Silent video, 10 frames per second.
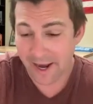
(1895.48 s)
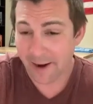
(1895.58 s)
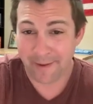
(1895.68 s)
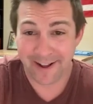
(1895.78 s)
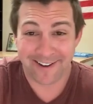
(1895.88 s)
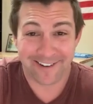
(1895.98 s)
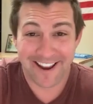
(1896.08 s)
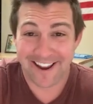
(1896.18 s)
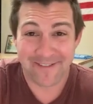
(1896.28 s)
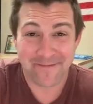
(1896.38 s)
I'm like,
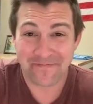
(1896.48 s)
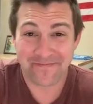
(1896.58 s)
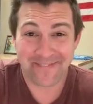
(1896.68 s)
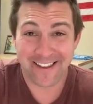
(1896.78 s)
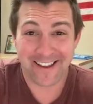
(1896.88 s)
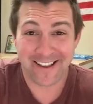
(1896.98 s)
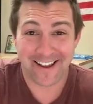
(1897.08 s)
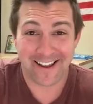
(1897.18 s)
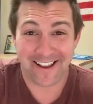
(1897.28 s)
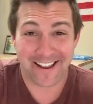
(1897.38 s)
okay,
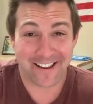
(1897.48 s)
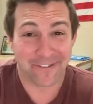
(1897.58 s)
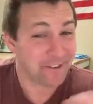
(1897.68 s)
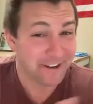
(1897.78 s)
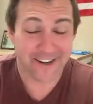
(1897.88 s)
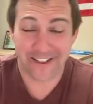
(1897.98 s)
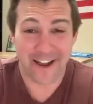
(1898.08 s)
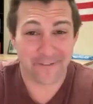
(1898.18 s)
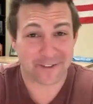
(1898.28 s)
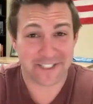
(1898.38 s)
if you're going to
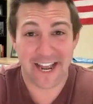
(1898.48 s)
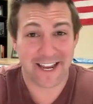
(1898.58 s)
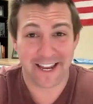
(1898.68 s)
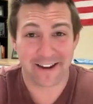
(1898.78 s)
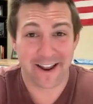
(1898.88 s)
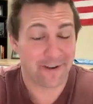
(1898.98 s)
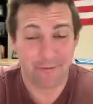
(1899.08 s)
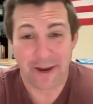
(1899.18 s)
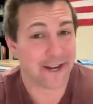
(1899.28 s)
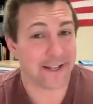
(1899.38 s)
allow for stacking,
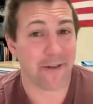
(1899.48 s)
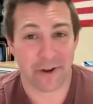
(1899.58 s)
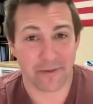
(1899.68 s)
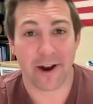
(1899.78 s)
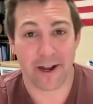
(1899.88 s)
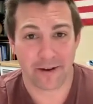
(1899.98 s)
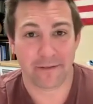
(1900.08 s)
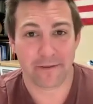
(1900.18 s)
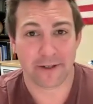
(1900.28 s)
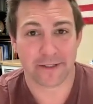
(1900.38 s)
we got to have it in writing.
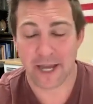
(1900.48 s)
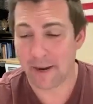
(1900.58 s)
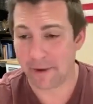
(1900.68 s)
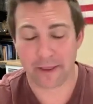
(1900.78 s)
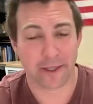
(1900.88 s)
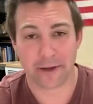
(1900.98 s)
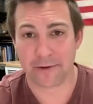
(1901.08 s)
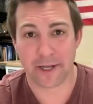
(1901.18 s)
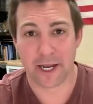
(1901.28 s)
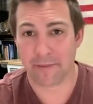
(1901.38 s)
It's got to be in legal
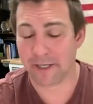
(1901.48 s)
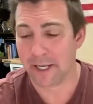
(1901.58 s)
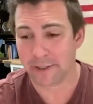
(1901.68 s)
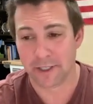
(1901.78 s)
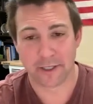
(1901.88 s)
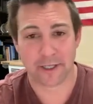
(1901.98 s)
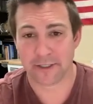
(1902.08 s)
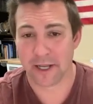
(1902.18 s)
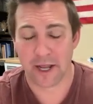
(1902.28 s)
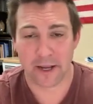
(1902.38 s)
documentation
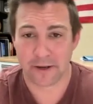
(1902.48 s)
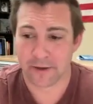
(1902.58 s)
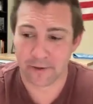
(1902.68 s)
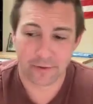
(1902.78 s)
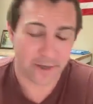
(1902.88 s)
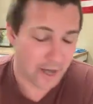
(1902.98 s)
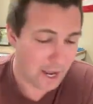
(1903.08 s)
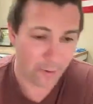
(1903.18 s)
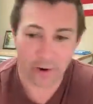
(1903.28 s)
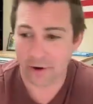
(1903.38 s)
because I do
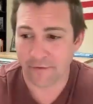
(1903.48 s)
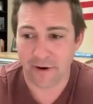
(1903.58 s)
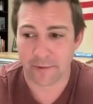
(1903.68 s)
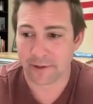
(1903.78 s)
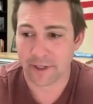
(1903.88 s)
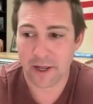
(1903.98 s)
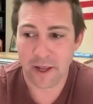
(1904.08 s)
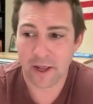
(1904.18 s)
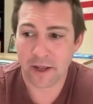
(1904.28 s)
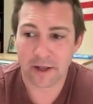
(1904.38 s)
not want our farmers
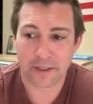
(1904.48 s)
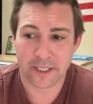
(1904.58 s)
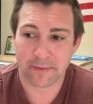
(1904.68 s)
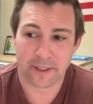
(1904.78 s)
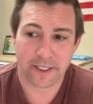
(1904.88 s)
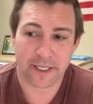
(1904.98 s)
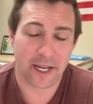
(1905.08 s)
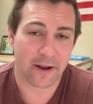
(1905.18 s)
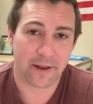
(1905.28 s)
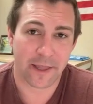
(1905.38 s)
attempting to
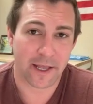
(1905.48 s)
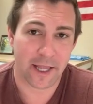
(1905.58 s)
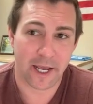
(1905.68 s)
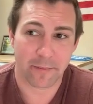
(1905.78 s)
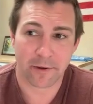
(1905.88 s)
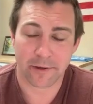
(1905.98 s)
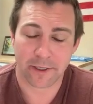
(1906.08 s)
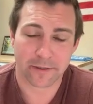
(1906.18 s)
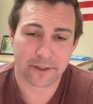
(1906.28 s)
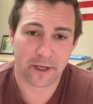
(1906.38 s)
take on that liability.
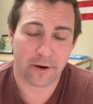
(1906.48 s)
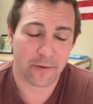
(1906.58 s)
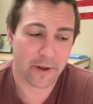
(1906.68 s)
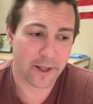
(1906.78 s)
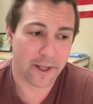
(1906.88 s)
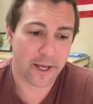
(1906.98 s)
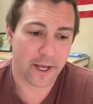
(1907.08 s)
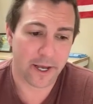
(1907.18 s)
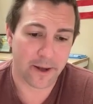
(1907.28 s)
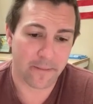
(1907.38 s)
So,
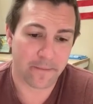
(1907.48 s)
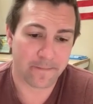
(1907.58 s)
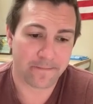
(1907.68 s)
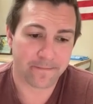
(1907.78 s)
um,